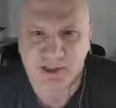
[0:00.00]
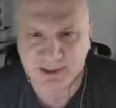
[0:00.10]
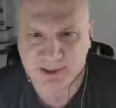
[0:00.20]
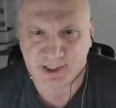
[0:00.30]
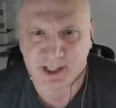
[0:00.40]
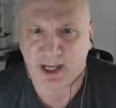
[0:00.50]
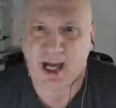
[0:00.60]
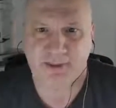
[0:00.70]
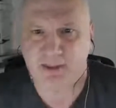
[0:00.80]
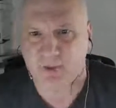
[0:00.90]
his nuts is like,
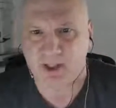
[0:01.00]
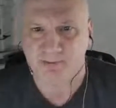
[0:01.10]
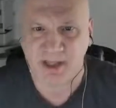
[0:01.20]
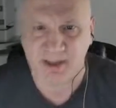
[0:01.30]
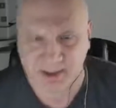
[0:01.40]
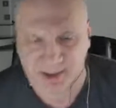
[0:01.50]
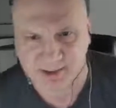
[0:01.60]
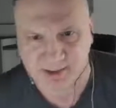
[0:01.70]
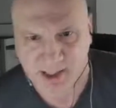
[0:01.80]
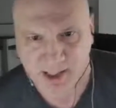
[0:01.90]
I think we can make things,